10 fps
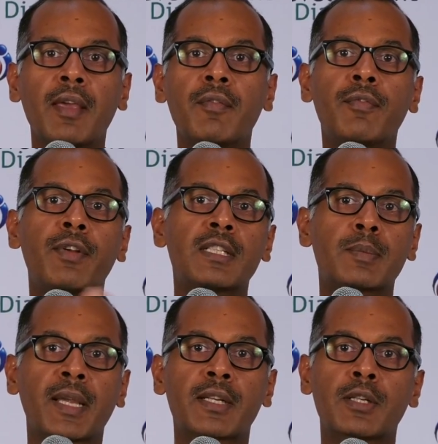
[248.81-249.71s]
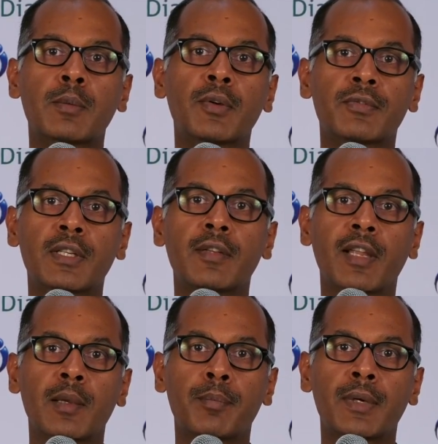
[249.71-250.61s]
every spectrum of the
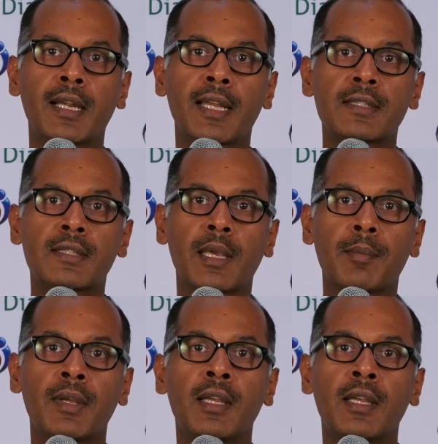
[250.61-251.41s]
development landscape,